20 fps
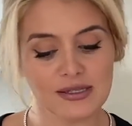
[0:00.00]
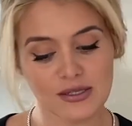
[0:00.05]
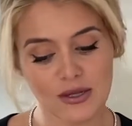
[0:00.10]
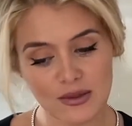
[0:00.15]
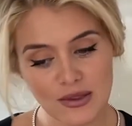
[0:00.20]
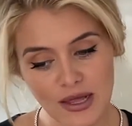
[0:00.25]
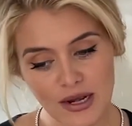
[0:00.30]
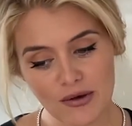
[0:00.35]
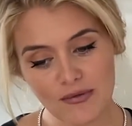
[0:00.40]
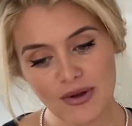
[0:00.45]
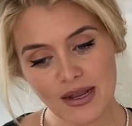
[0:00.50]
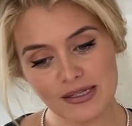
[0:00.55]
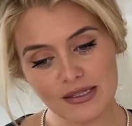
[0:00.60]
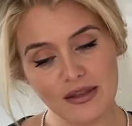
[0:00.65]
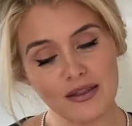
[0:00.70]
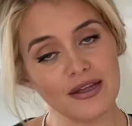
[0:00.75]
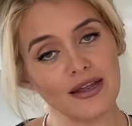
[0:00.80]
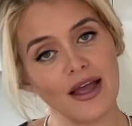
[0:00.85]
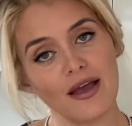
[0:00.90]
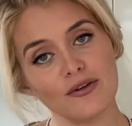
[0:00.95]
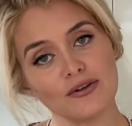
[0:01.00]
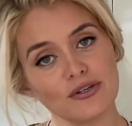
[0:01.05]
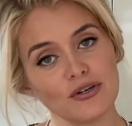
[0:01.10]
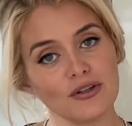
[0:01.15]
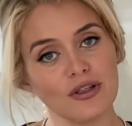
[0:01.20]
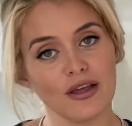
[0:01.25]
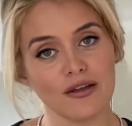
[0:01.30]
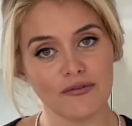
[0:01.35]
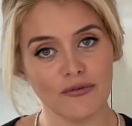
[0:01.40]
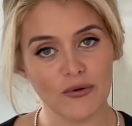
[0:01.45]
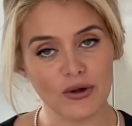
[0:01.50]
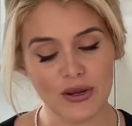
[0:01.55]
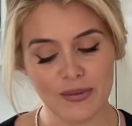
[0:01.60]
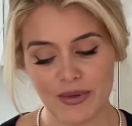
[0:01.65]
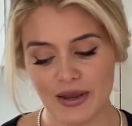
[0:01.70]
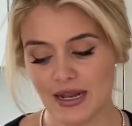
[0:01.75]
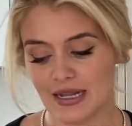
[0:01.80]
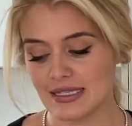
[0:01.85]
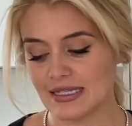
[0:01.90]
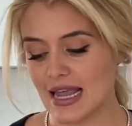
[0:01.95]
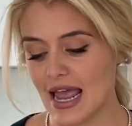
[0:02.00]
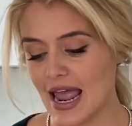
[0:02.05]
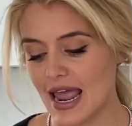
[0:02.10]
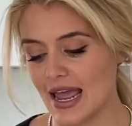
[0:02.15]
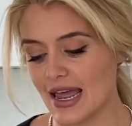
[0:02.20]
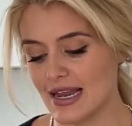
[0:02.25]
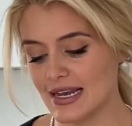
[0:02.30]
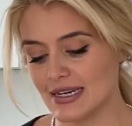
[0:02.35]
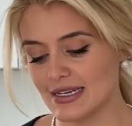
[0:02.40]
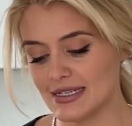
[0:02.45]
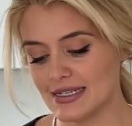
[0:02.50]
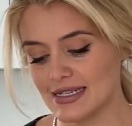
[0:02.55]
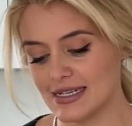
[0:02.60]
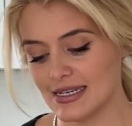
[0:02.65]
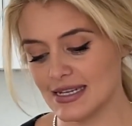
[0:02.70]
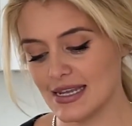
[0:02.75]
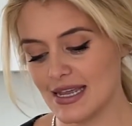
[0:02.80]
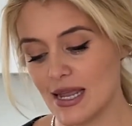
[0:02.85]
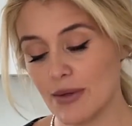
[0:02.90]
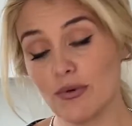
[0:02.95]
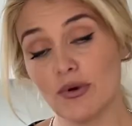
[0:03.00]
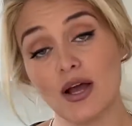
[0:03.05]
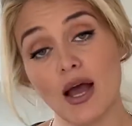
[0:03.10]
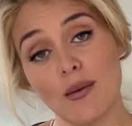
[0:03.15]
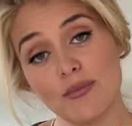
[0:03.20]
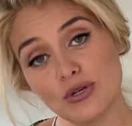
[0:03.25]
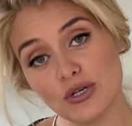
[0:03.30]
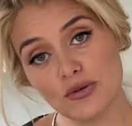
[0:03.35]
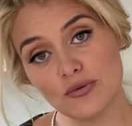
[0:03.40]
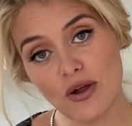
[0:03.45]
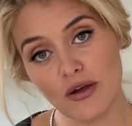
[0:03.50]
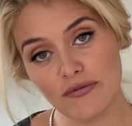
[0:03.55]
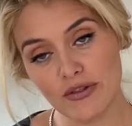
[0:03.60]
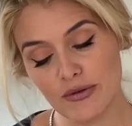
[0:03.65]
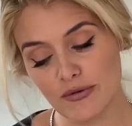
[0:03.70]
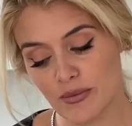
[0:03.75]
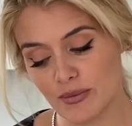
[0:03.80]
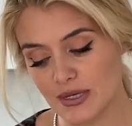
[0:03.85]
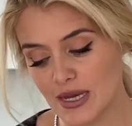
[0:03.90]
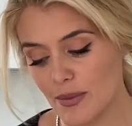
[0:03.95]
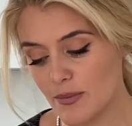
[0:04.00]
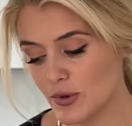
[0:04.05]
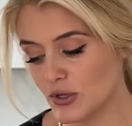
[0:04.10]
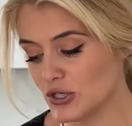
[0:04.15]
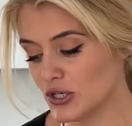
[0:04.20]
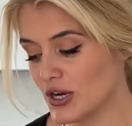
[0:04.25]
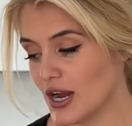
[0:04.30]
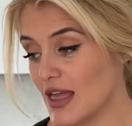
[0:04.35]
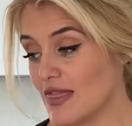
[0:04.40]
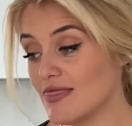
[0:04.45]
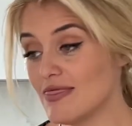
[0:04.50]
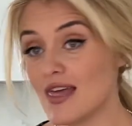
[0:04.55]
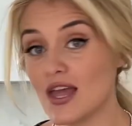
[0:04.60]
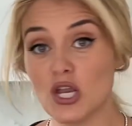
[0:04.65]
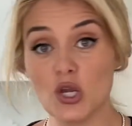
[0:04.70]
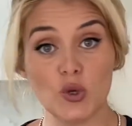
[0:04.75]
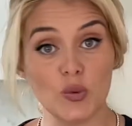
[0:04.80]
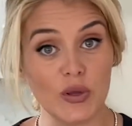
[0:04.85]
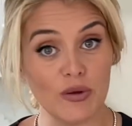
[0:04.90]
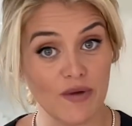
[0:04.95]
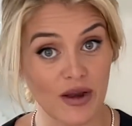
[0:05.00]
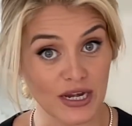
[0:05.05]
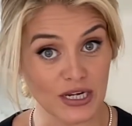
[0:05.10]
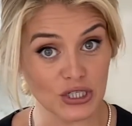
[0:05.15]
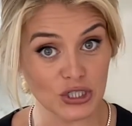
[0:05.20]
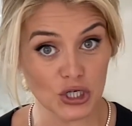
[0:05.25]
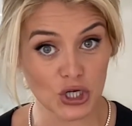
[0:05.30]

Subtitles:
So let it rest on the counter like 40 minutes and it will come to roughly room temperature, and then you'll be ready to